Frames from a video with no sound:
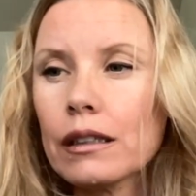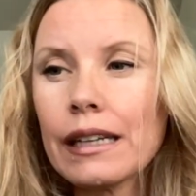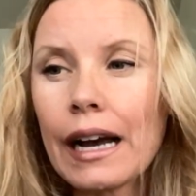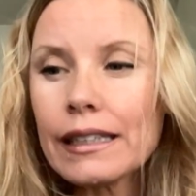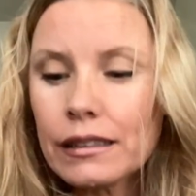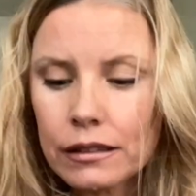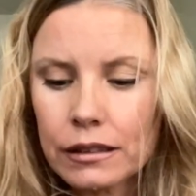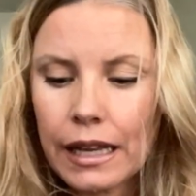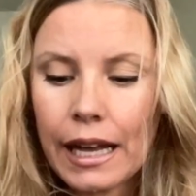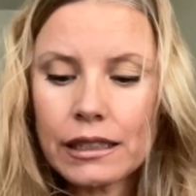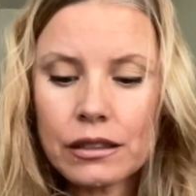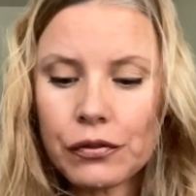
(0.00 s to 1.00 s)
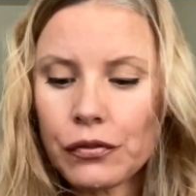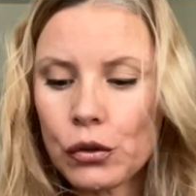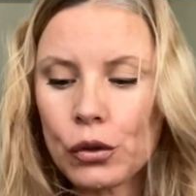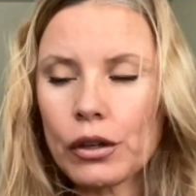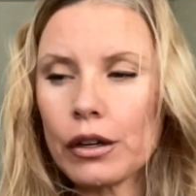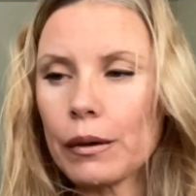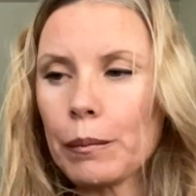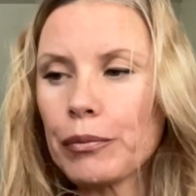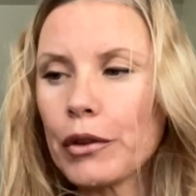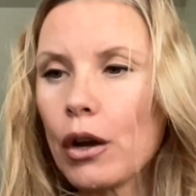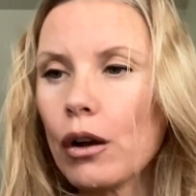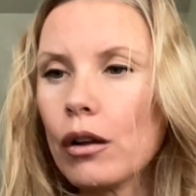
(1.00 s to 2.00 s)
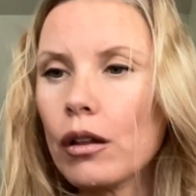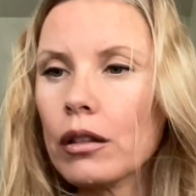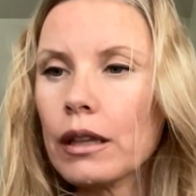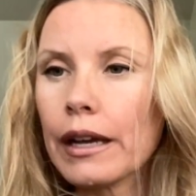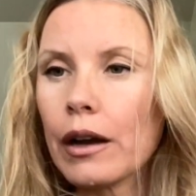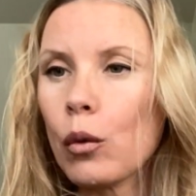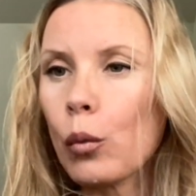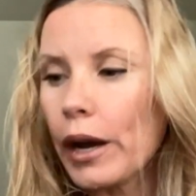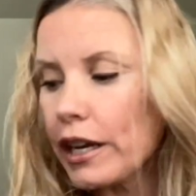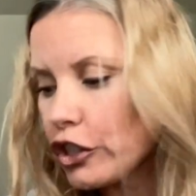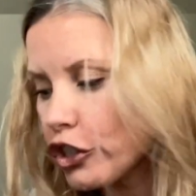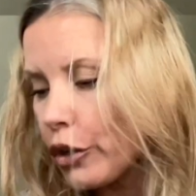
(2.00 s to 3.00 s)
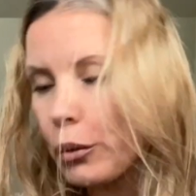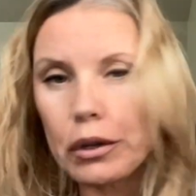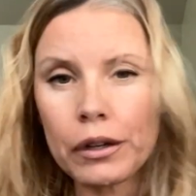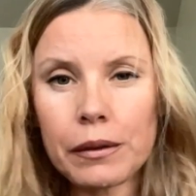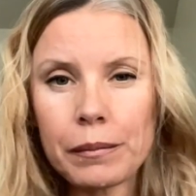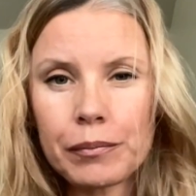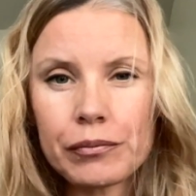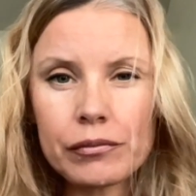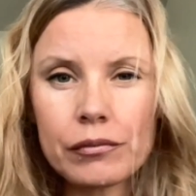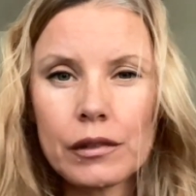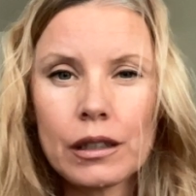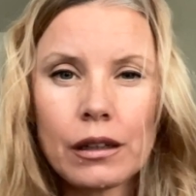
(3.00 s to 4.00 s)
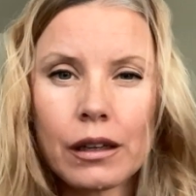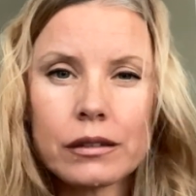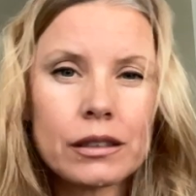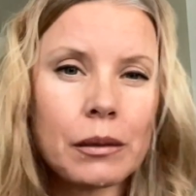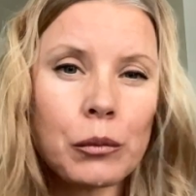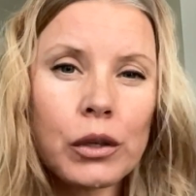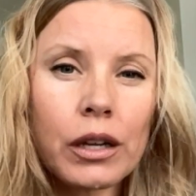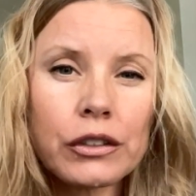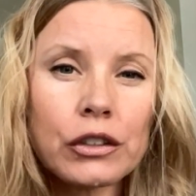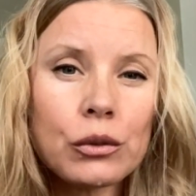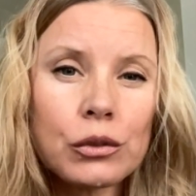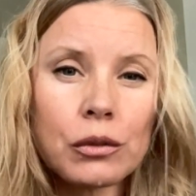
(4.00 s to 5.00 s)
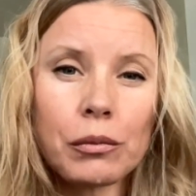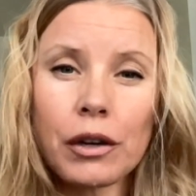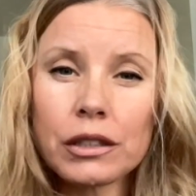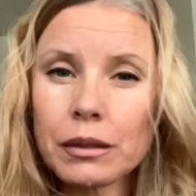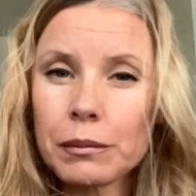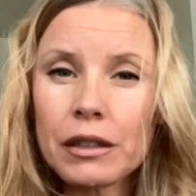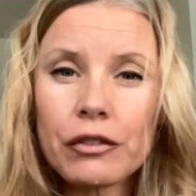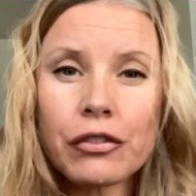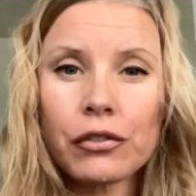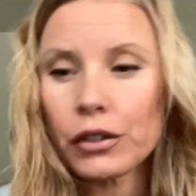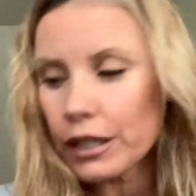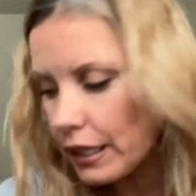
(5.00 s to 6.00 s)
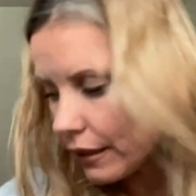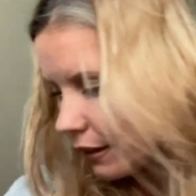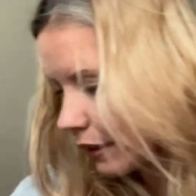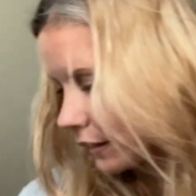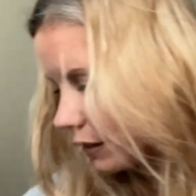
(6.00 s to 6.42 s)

guidance, ask for like a way shower, someone on YouTube, something free that